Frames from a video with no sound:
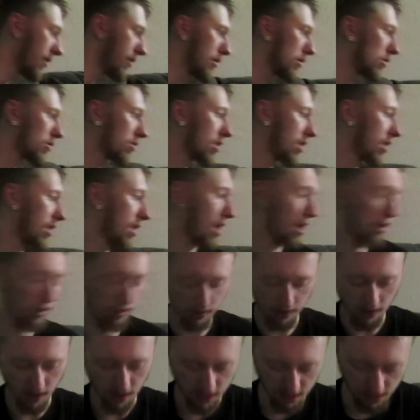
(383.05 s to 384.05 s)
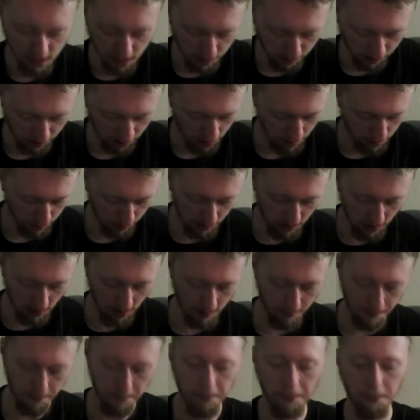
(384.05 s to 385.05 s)
these are the last of the NES games
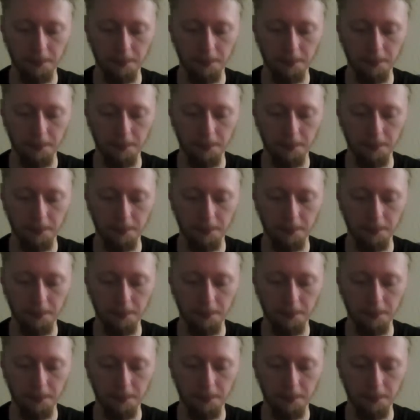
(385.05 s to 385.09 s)
here.